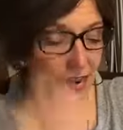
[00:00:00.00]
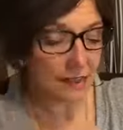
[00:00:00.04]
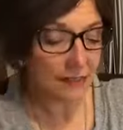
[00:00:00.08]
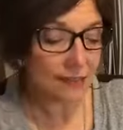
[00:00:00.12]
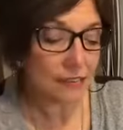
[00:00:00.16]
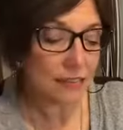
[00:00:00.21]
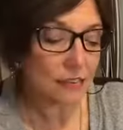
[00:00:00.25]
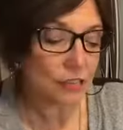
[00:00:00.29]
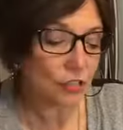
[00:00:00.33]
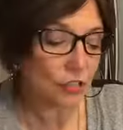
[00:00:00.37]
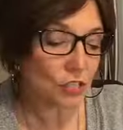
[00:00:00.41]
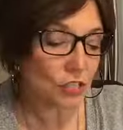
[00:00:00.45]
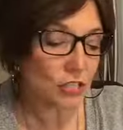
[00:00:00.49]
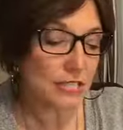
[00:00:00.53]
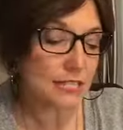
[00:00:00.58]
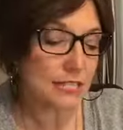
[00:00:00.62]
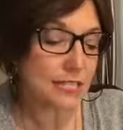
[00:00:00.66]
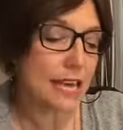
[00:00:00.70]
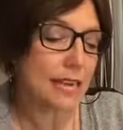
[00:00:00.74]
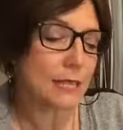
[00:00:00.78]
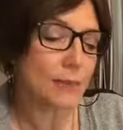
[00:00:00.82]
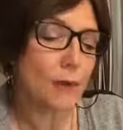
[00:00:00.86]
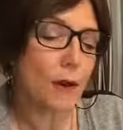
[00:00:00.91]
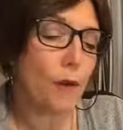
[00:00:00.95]
And then she
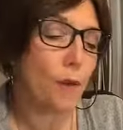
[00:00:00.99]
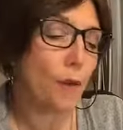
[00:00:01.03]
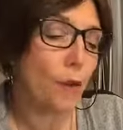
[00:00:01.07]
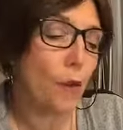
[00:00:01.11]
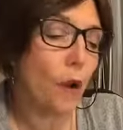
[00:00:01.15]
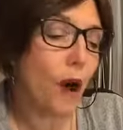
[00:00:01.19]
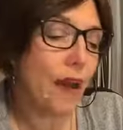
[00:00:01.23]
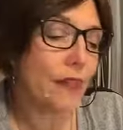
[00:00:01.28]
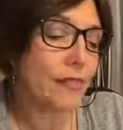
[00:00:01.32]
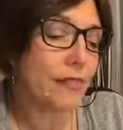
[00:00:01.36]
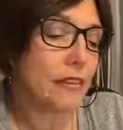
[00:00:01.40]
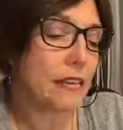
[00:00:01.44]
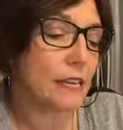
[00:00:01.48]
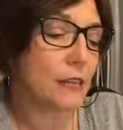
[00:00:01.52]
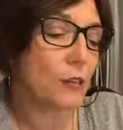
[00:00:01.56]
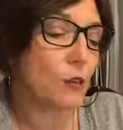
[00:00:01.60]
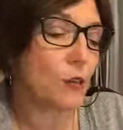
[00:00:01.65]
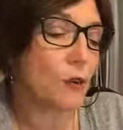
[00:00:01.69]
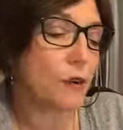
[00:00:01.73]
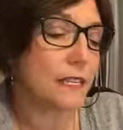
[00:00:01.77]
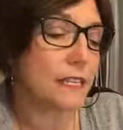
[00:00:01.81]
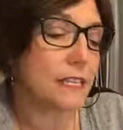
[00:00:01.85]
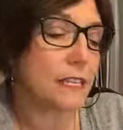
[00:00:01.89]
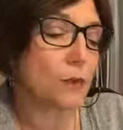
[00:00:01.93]
says, but why the
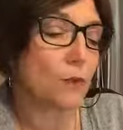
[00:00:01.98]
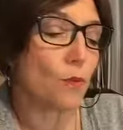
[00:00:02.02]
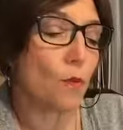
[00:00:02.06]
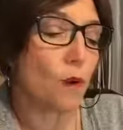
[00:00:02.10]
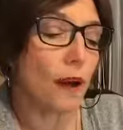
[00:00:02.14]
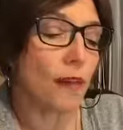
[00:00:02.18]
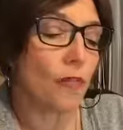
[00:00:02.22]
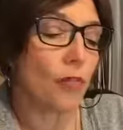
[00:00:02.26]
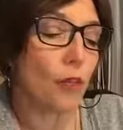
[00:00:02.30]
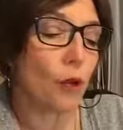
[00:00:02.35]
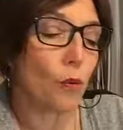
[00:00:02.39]
anointed one?